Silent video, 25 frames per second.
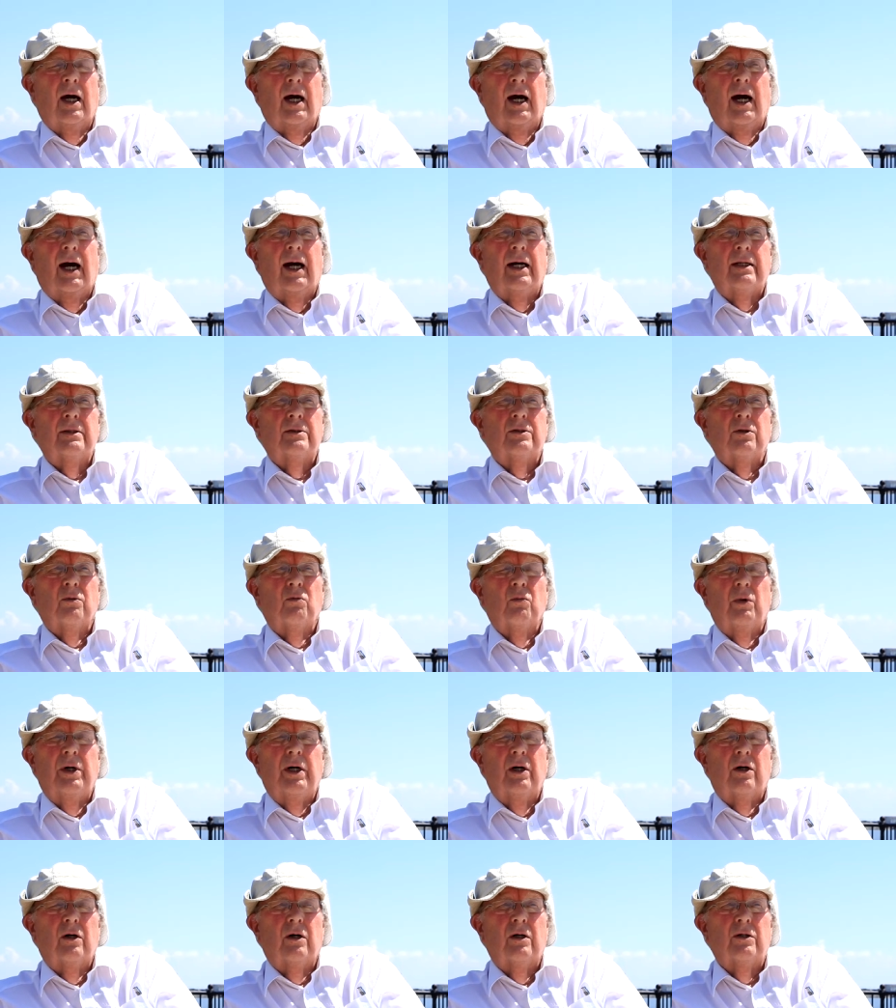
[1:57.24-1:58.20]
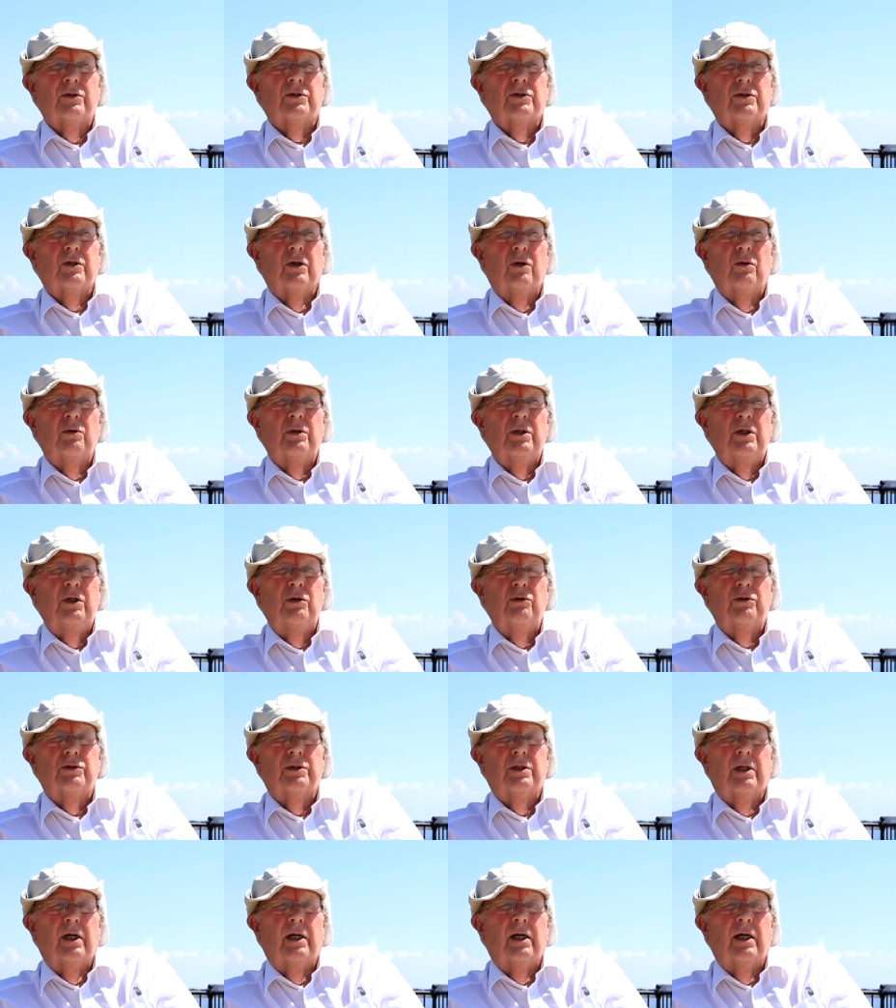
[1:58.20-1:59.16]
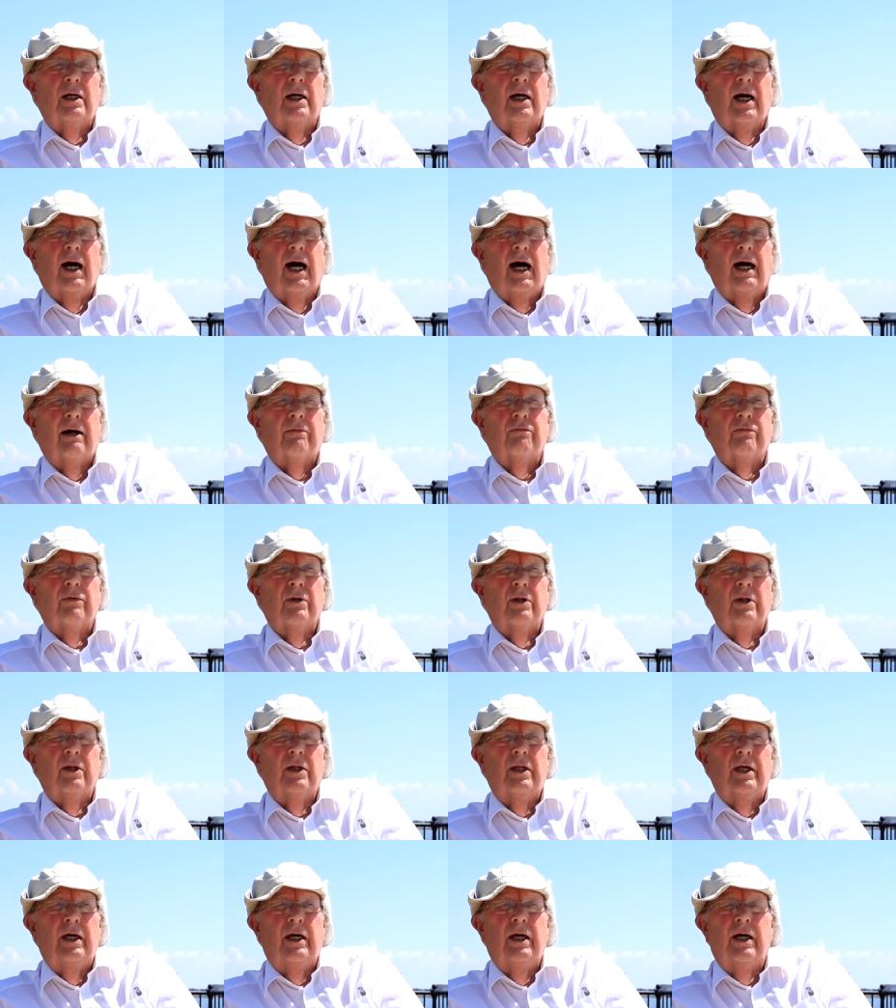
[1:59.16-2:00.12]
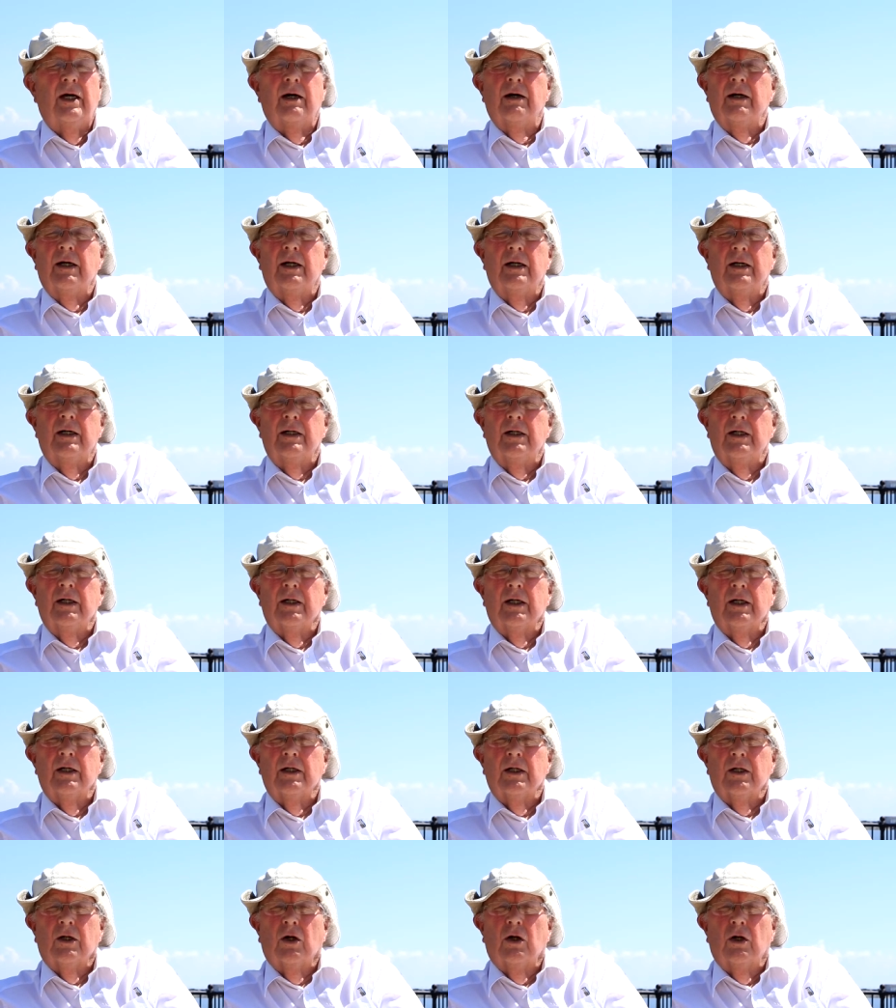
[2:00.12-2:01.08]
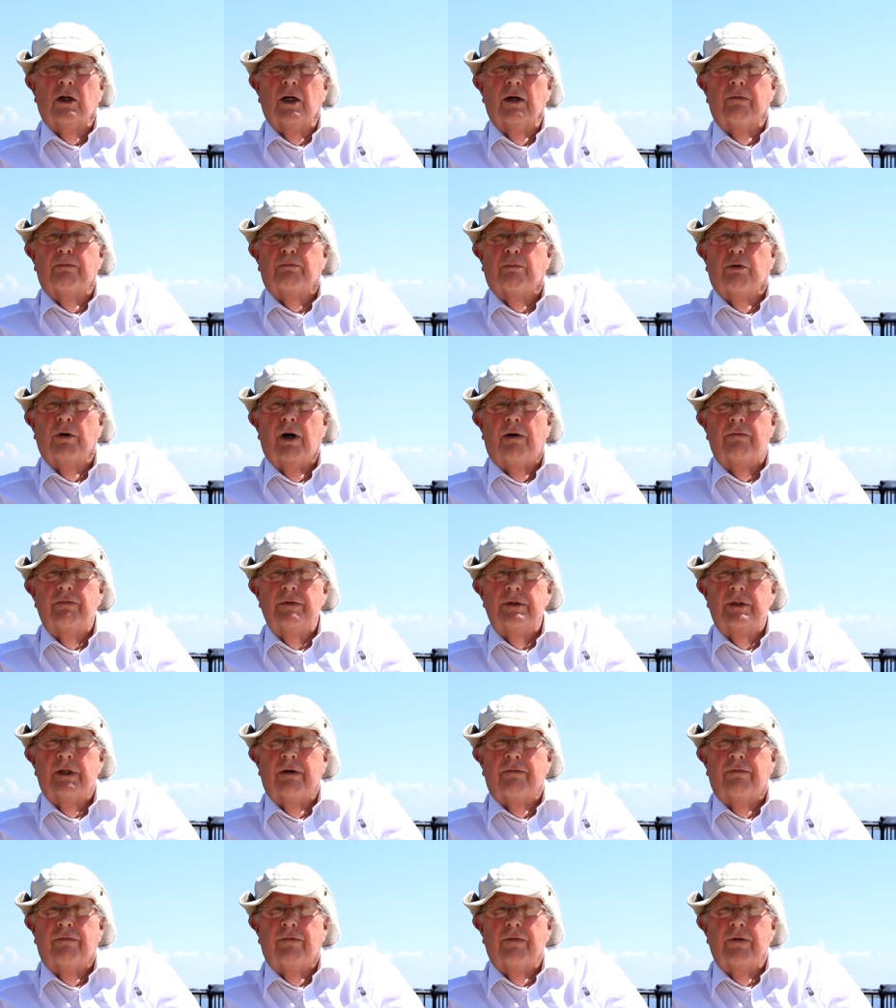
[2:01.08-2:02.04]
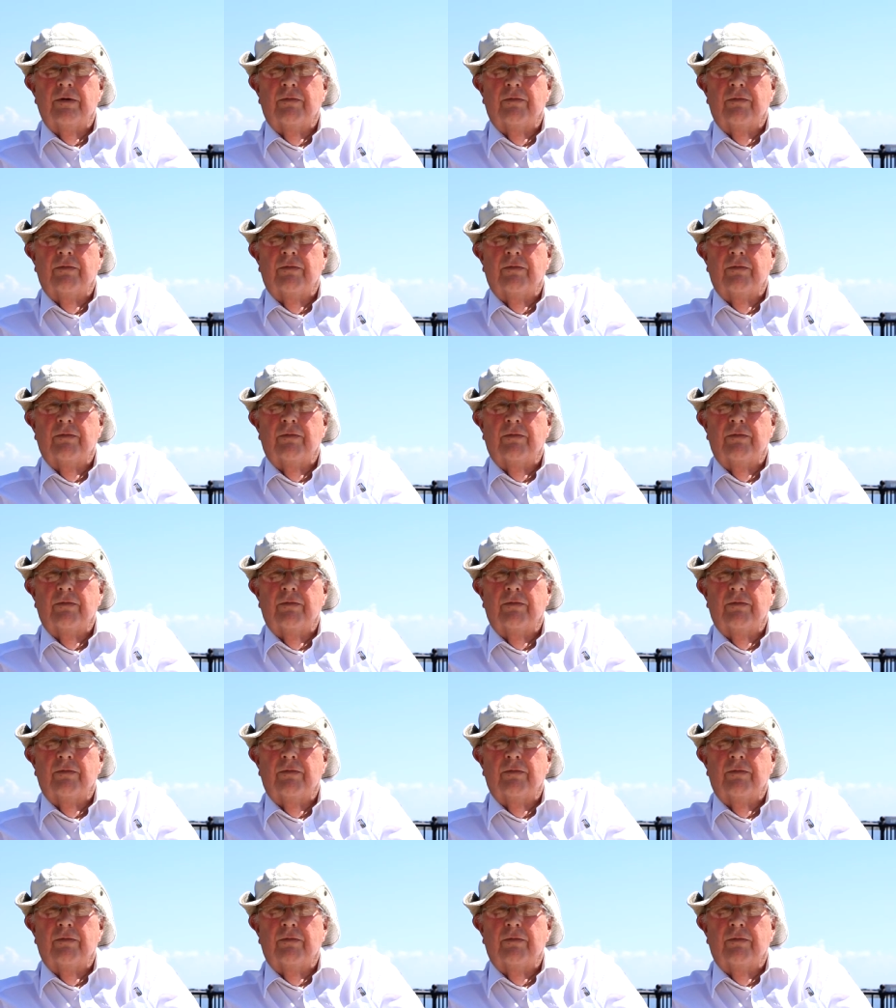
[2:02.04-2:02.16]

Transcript: and we also used to have the provender of